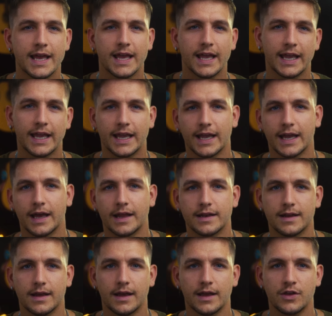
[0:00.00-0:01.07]

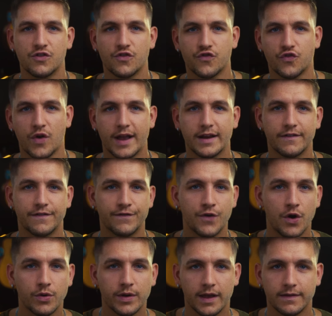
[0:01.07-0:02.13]
And you're trying to
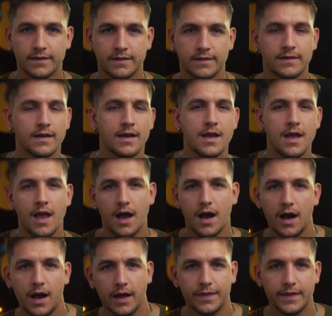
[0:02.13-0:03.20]
focus
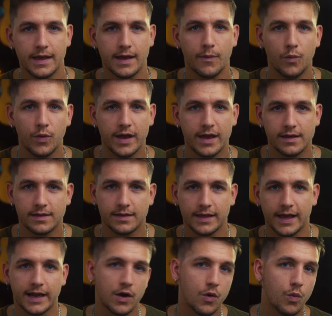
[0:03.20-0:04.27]
on them with
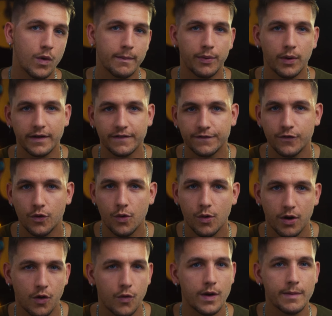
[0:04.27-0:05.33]
like a 1.4
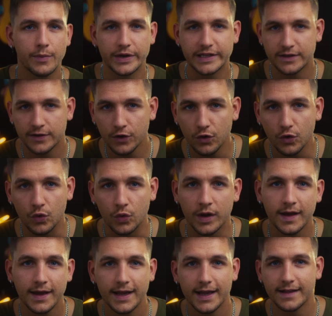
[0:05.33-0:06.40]
or 1.2,
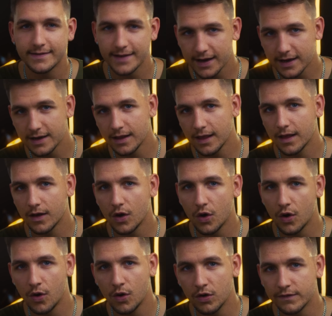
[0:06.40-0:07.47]
it's not gonna
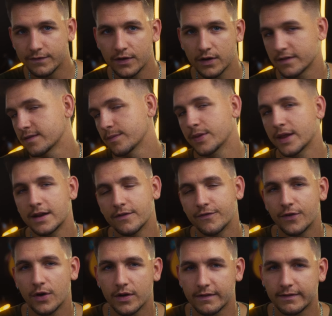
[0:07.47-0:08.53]
hold focus. The plane of
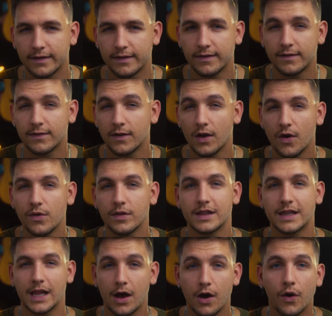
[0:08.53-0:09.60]
focus is so
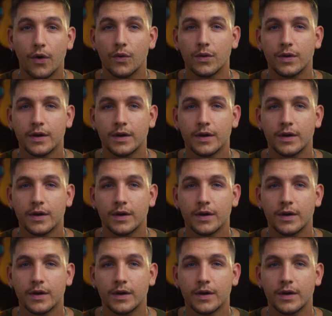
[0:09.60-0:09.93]
low